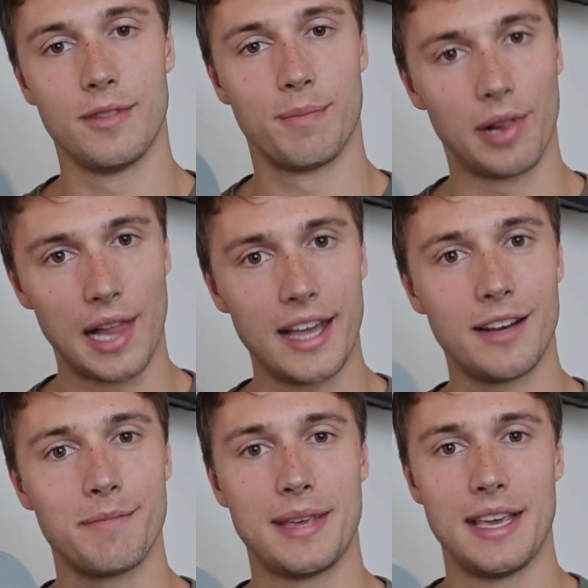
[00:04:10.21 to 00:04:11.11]

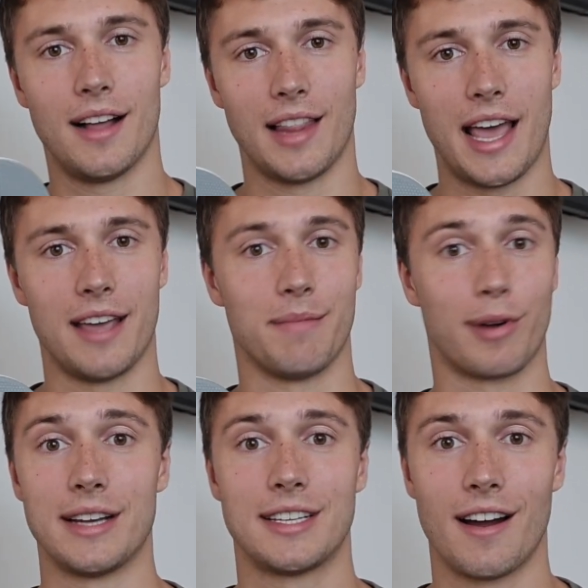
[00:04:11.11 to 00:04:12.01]
plain PLA
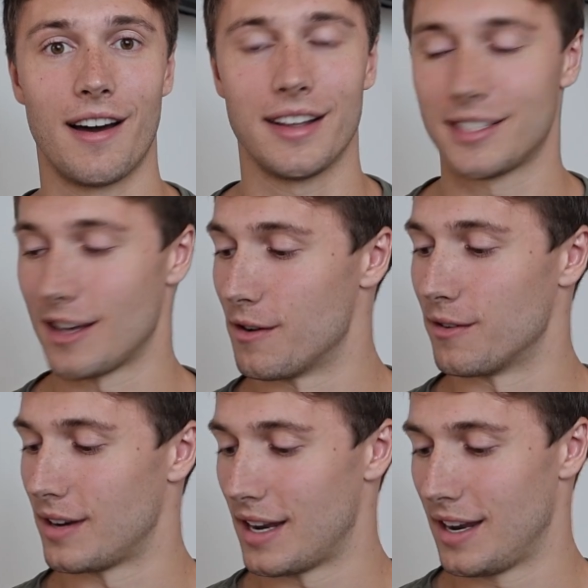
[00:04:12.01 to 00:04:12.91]
printed on its
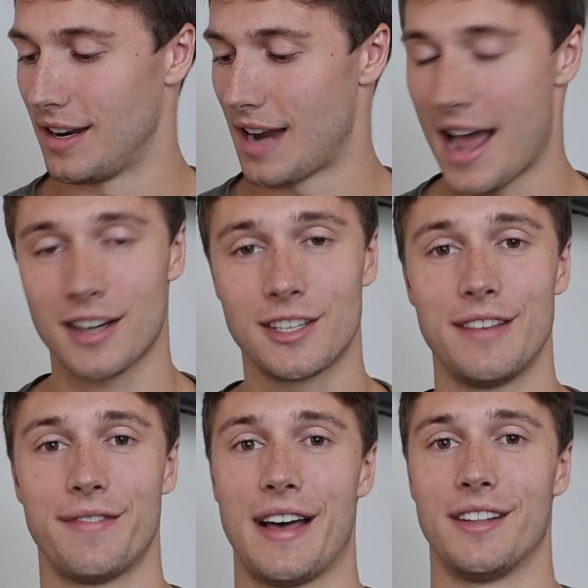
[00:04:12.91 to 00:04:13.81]
own
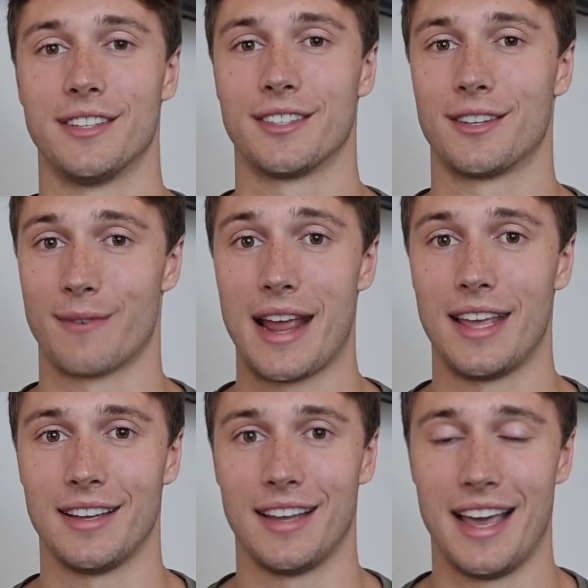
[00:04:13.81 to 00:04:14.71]
actually felt
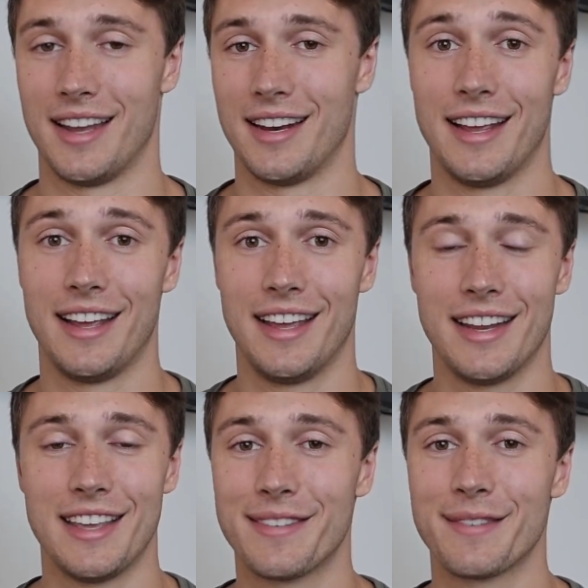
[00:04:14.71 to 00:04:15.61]
great, and
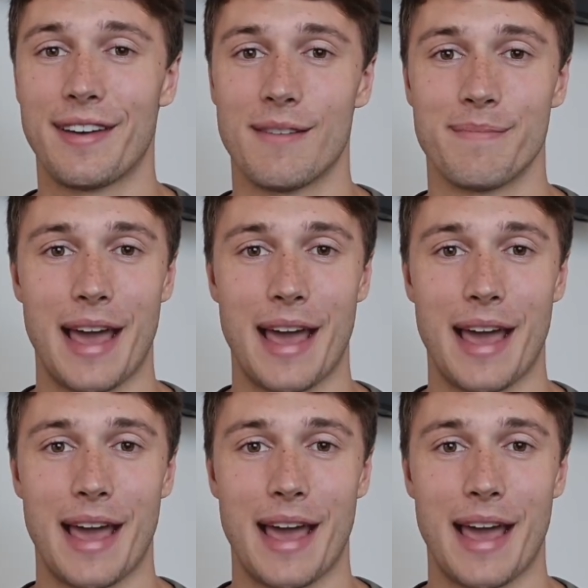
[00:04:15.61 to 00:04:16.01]
it even felt